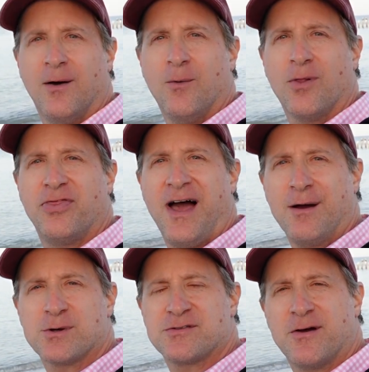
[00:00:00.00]
Well,
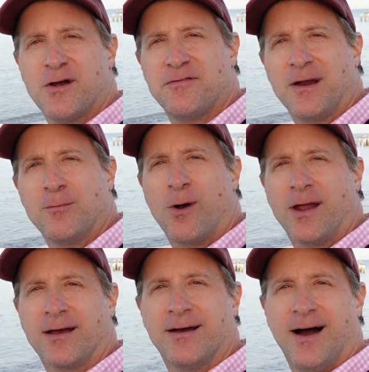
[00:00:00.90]
that was a very fun
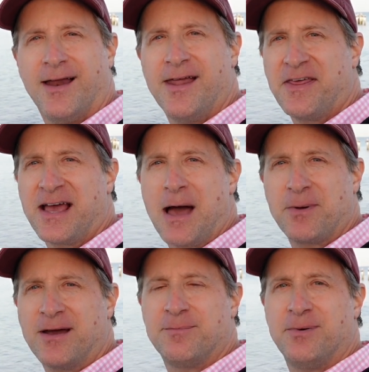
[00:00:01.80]
morning. Nothing
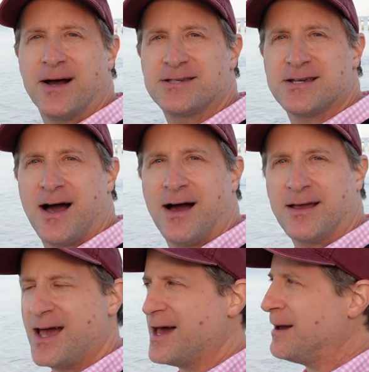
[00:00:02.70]
epic, but
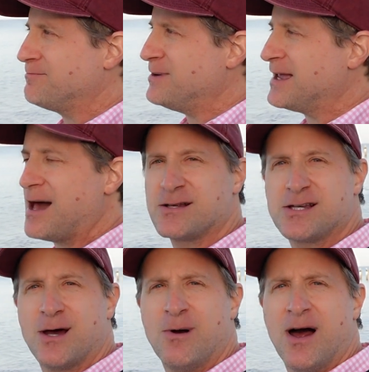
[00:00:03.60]
again, being out at
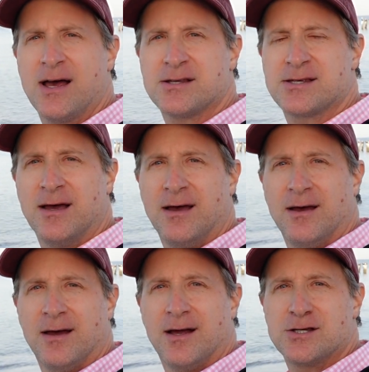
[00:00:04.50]
sunrise,
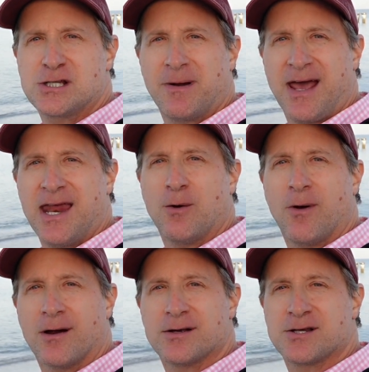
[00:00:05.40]
just about
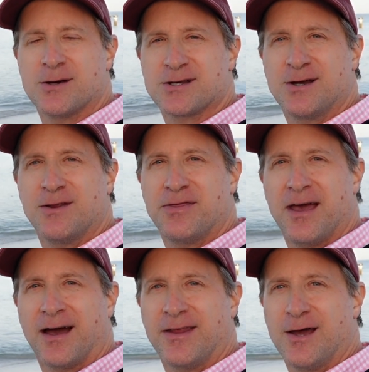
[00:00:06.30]
anywhere is always a good
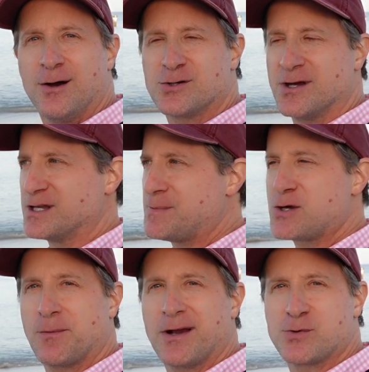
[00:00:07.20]
thing on the ocean,
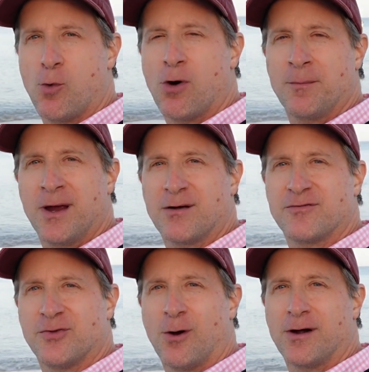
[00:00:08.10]
especially when it's warm here in
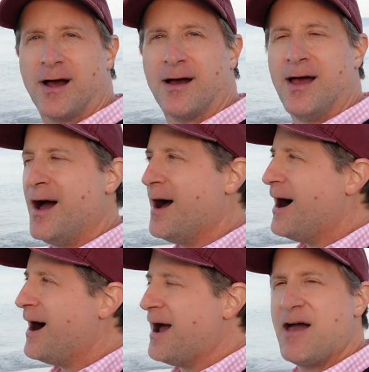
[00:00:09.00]
Florida.
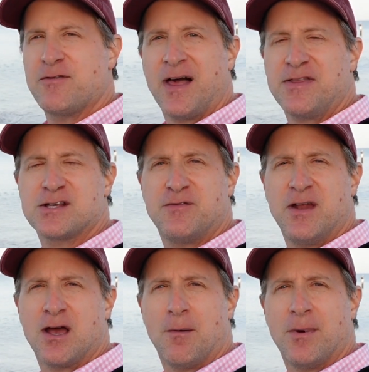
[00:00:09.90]
Hey, if you like this
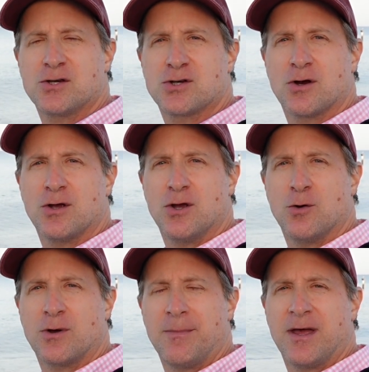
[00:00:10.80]
video, make sure
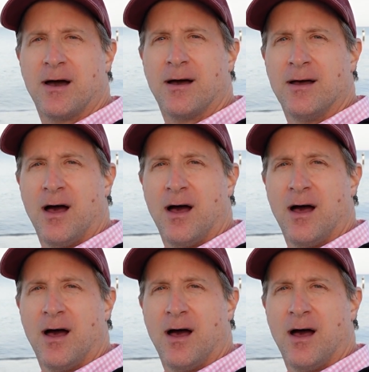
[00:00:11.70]
you give me a